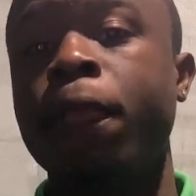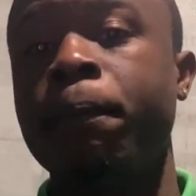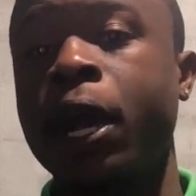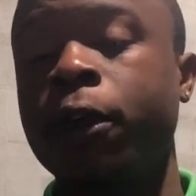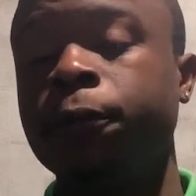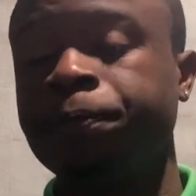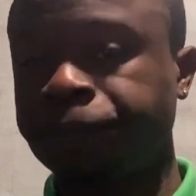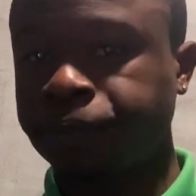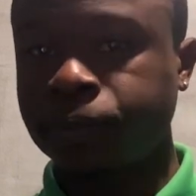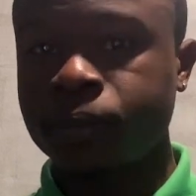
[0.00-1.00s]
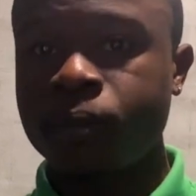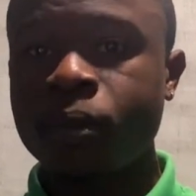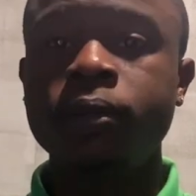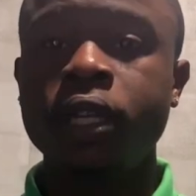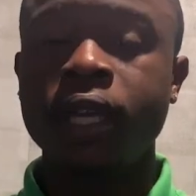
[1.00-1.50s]
about
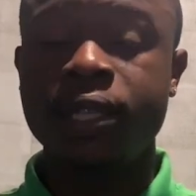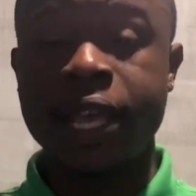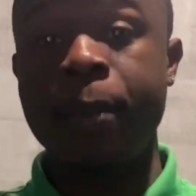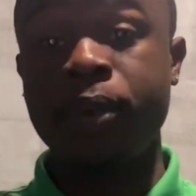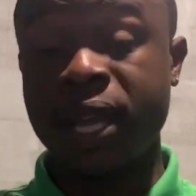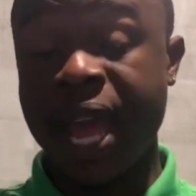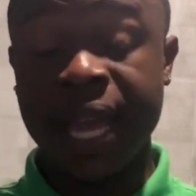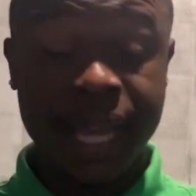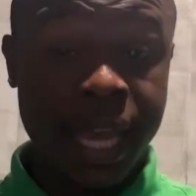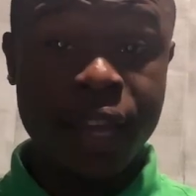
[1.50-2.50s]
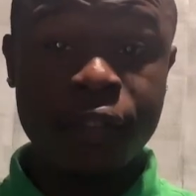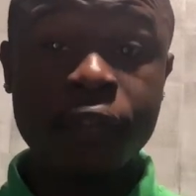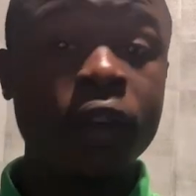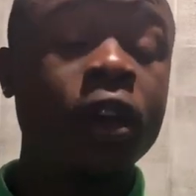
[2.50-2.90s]
the example that I gave